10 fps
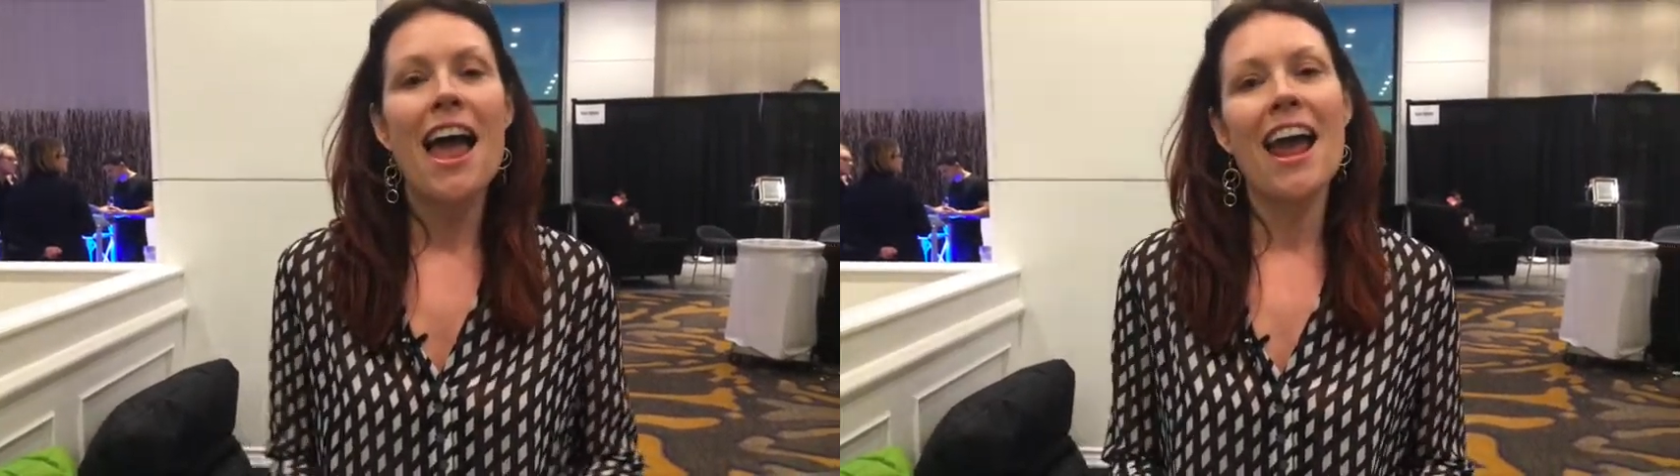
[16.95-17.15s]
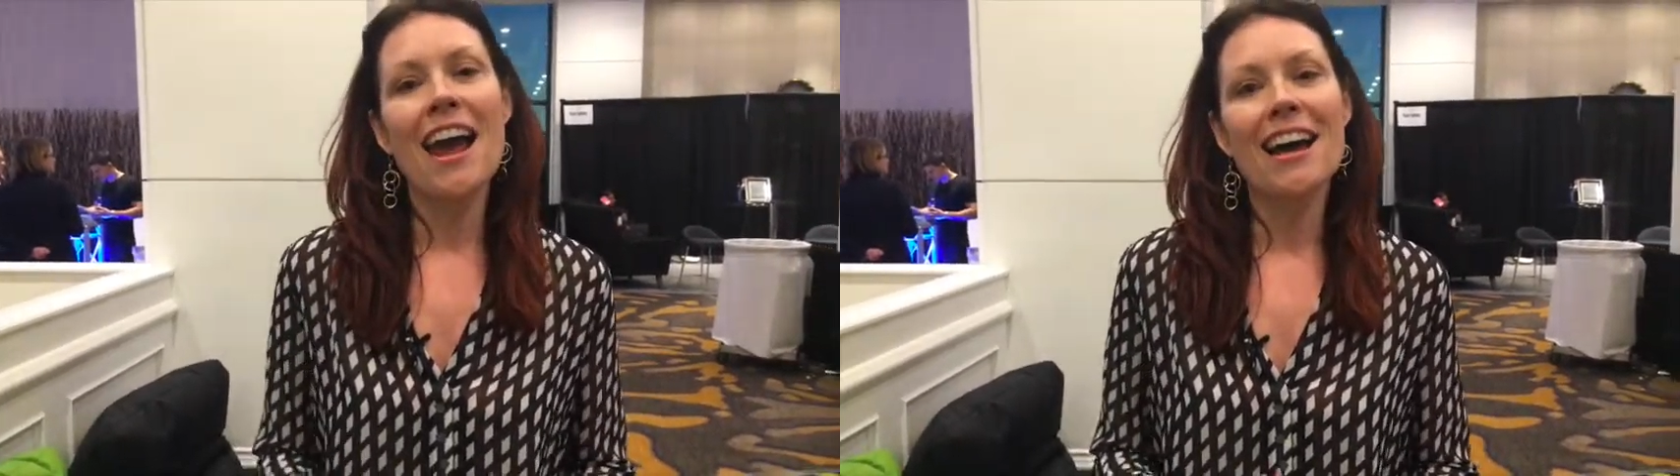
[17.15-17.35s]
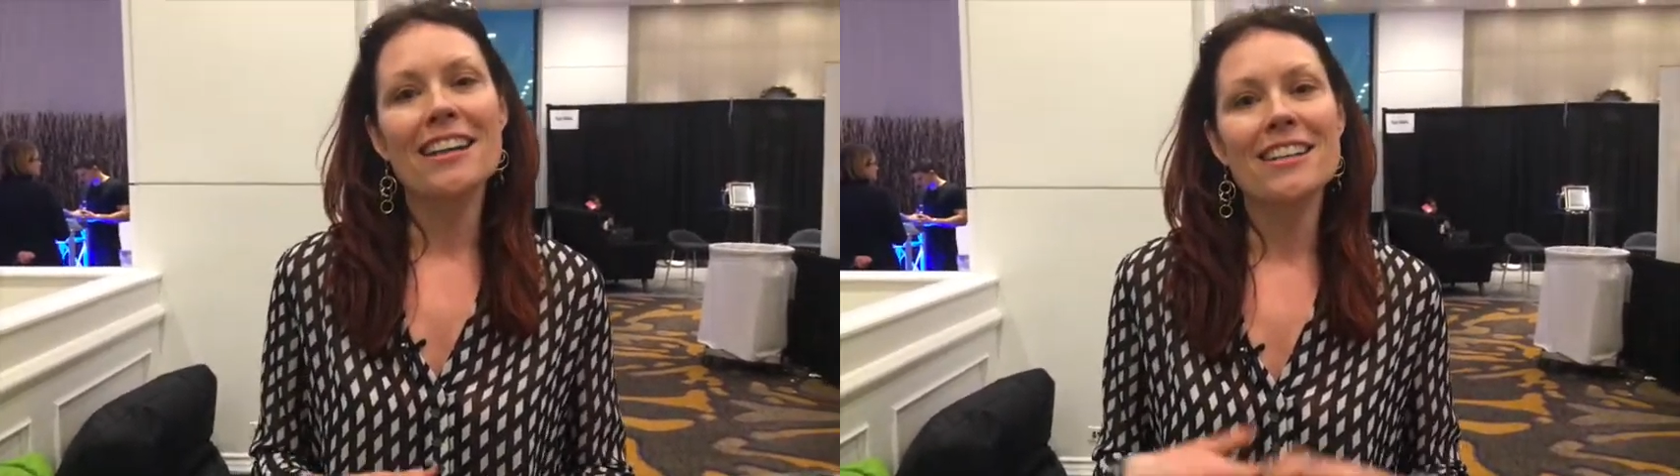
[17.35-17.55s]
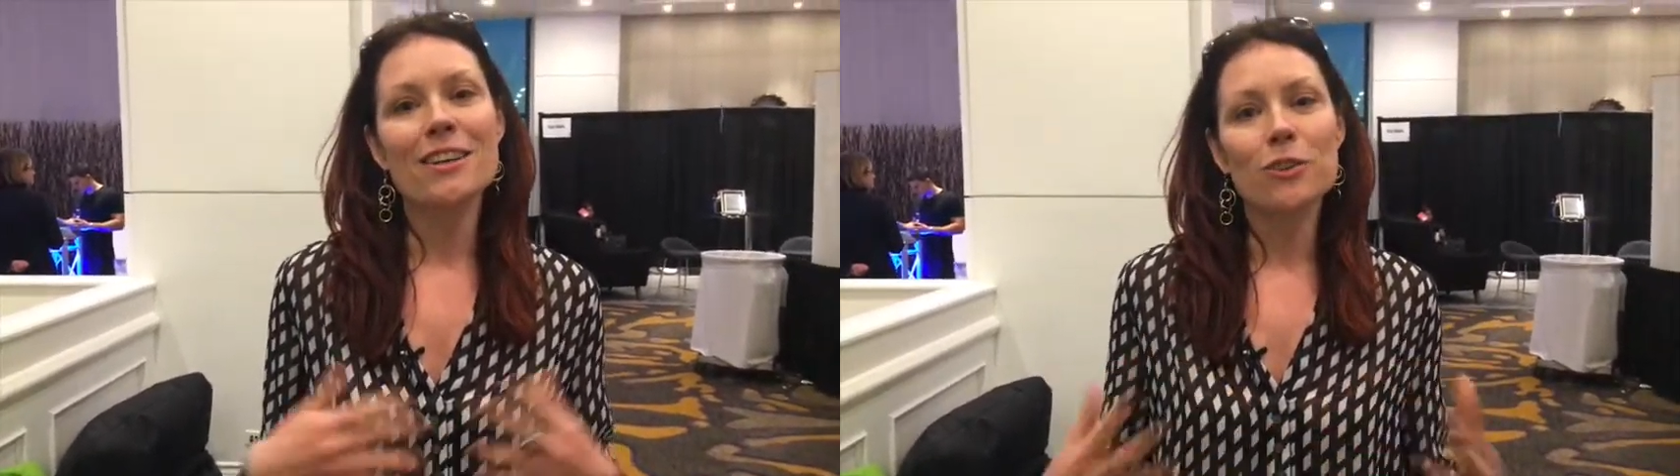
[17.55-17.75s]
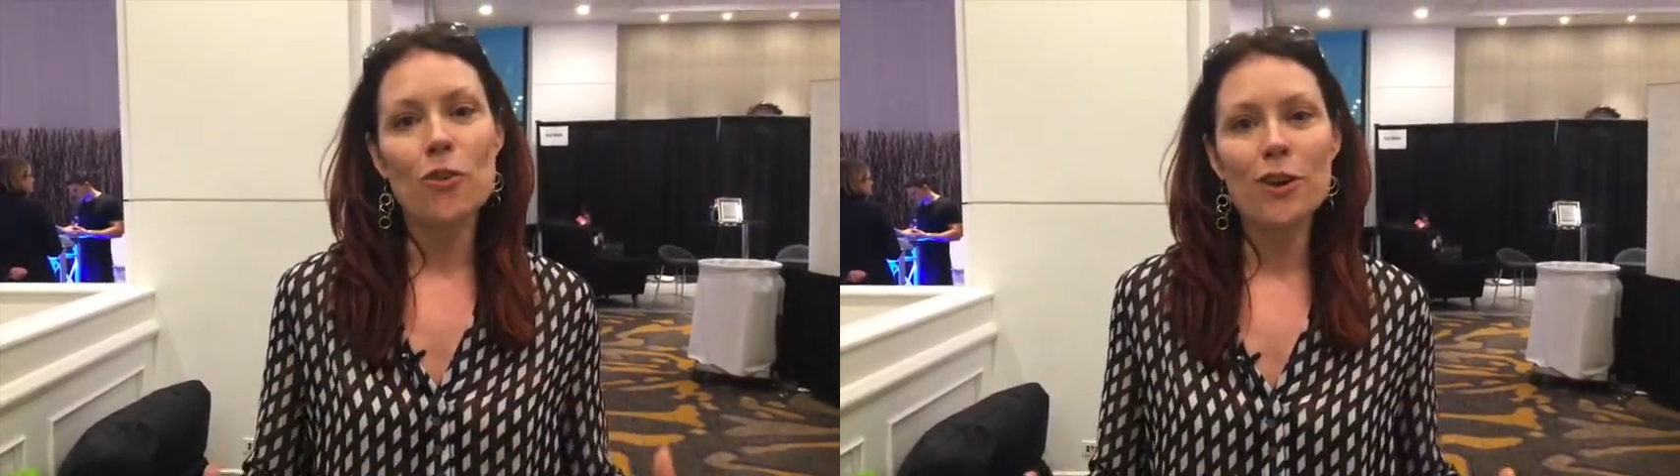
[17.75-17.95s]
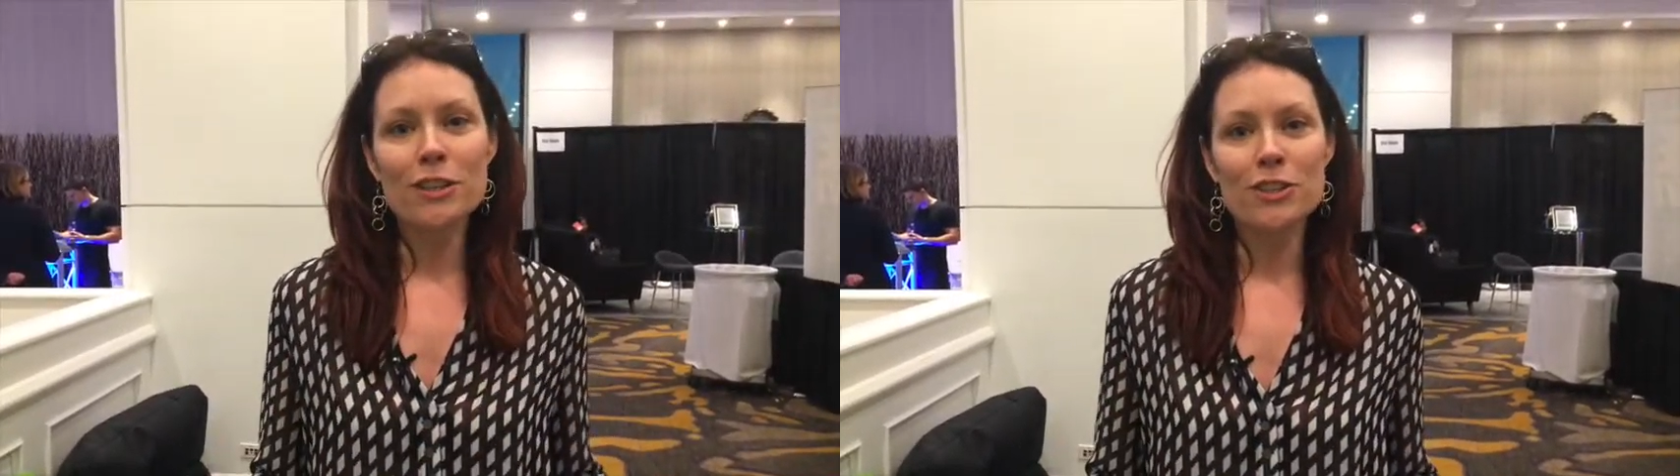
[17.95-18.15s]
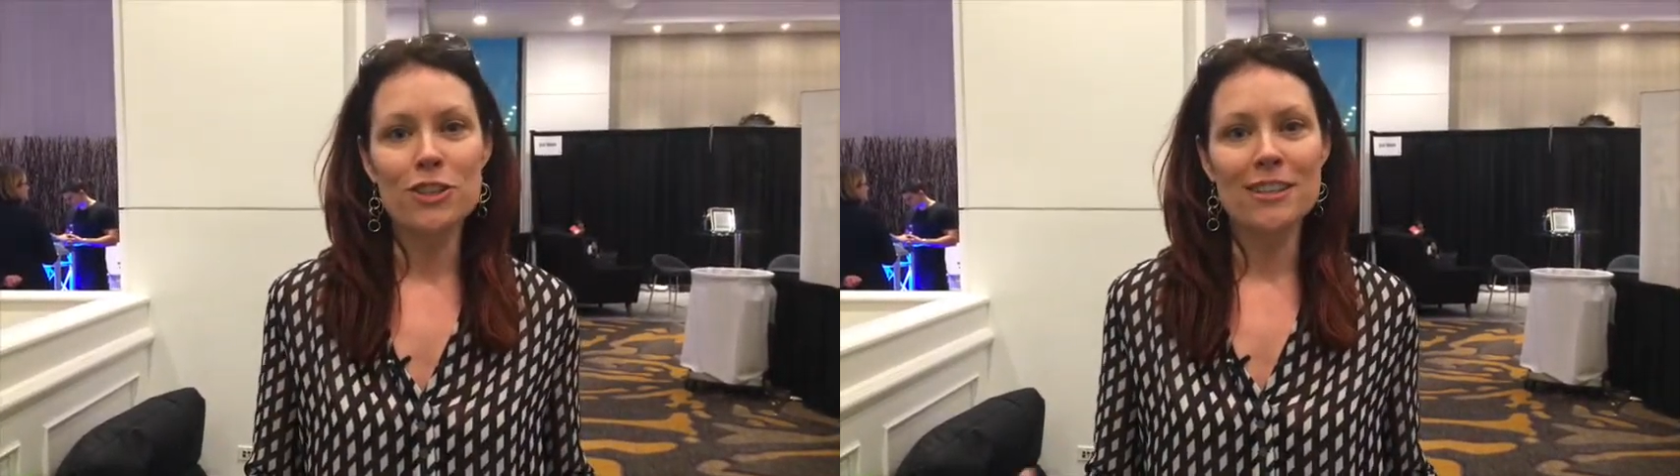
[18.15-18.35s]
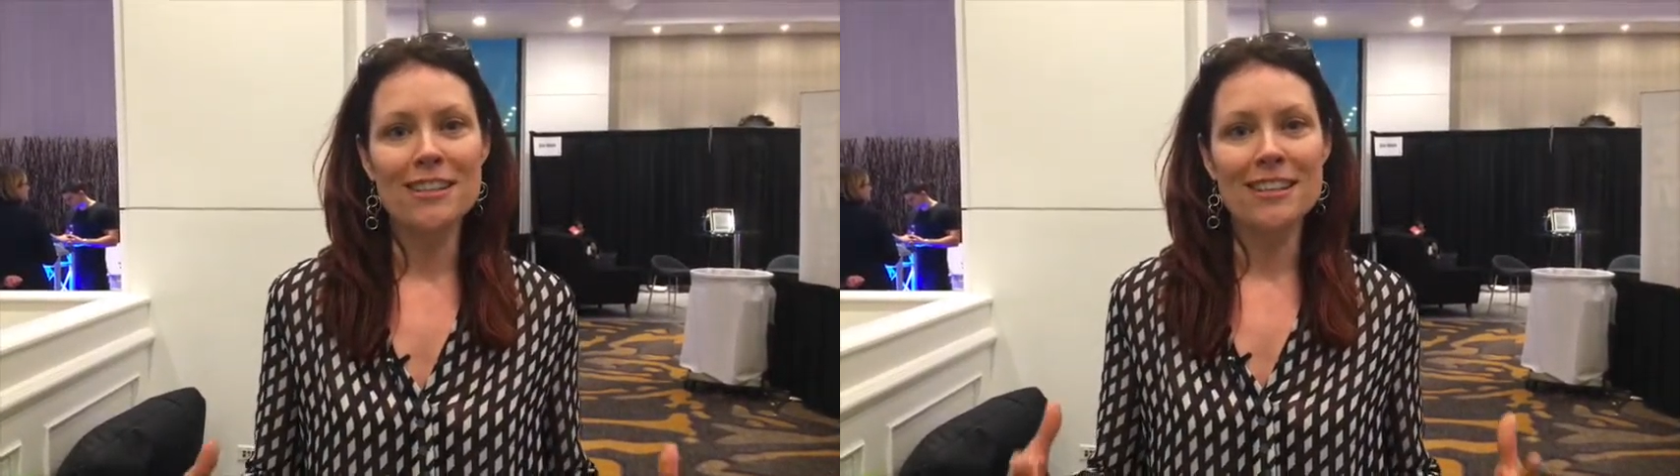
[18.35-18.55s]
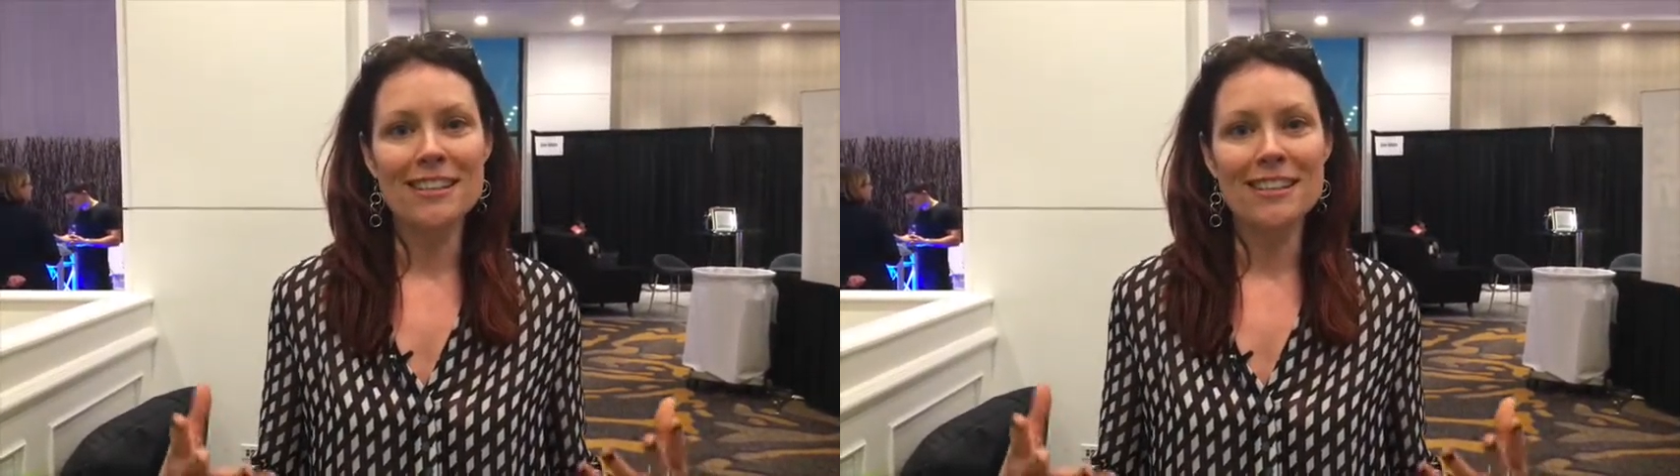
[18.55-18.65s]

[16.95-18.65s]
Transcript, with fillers: And Lawrence just